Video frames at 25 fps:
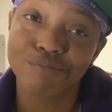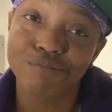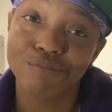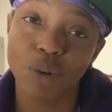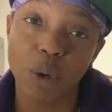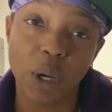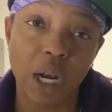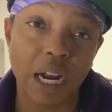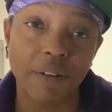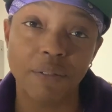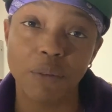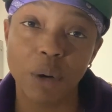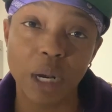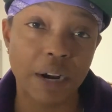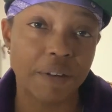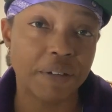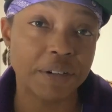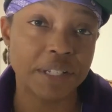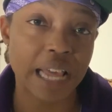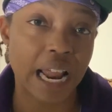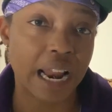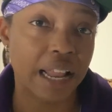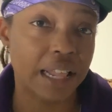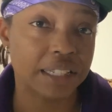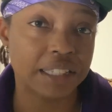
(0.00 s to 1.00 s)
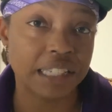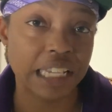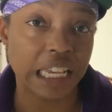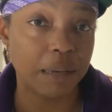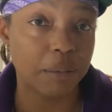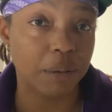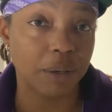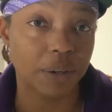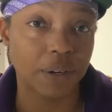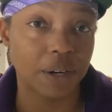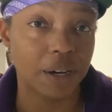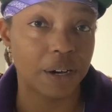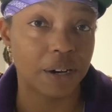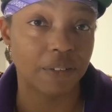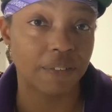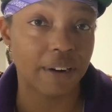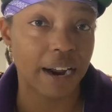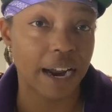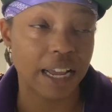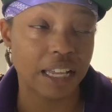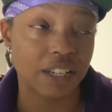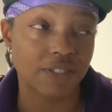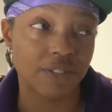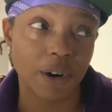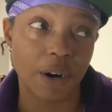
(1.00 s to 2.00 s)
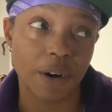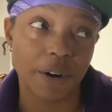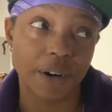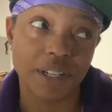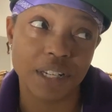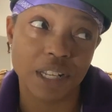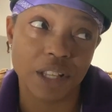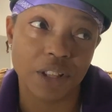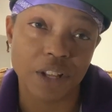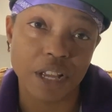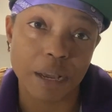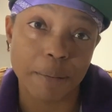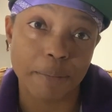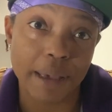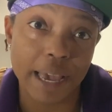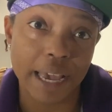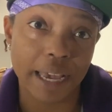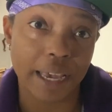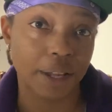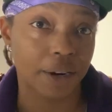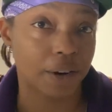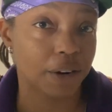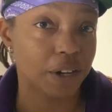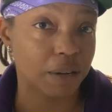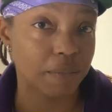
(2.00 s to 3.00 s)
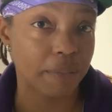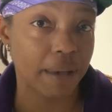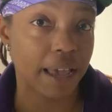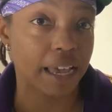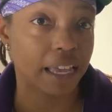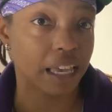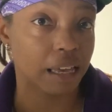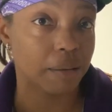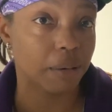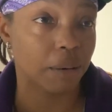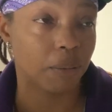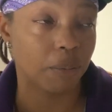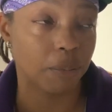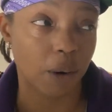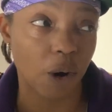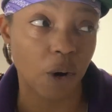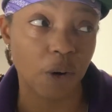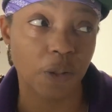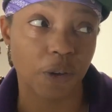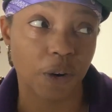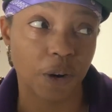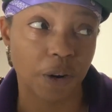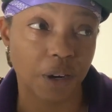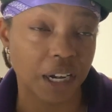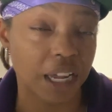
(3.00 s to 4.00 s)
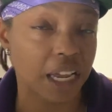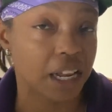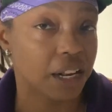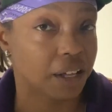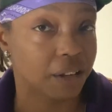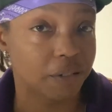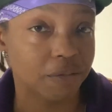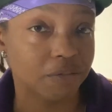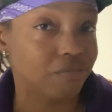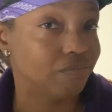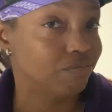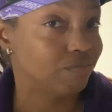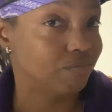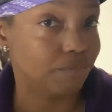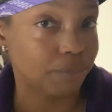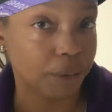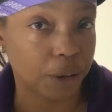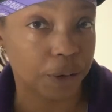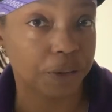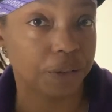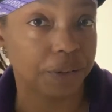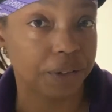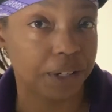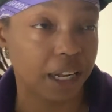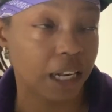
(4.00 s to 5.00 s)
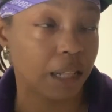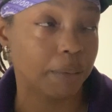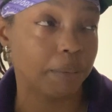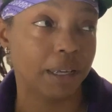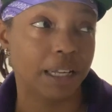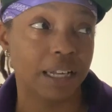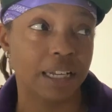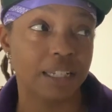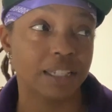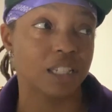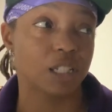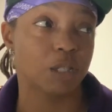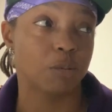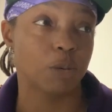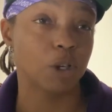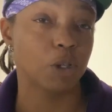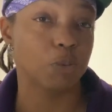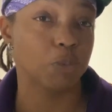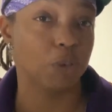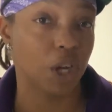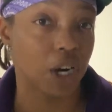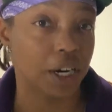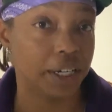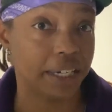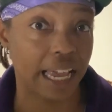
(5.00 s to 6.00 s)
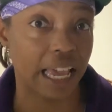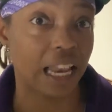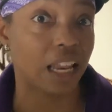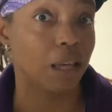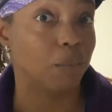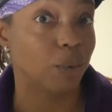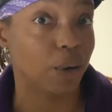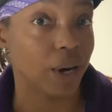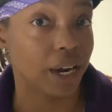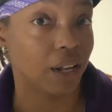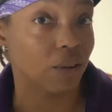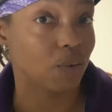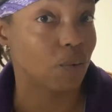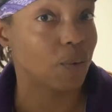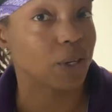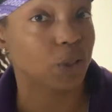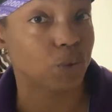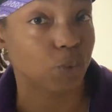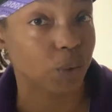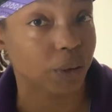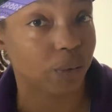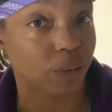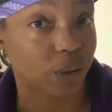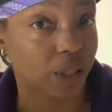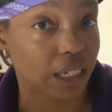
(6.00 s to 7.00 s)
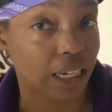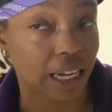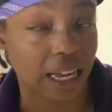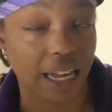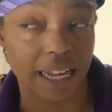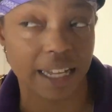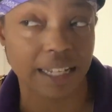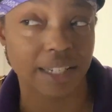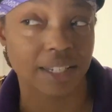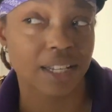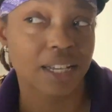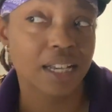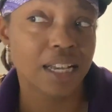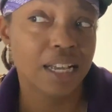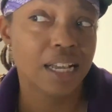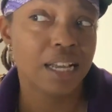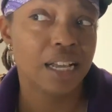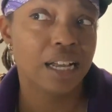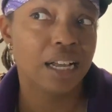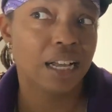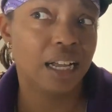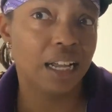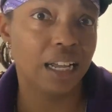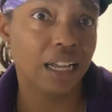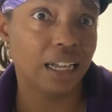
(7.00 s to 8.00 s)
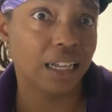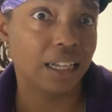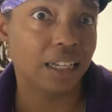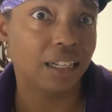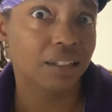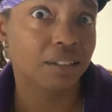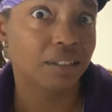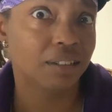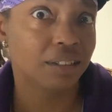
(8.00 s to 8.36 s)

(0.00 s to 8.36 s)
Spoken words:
Whatever side of the team you're on, right? As far as either you bake it or you make it, but both are needed. Both are needed because it's supposed to be our daily bread, in which we realize, huh,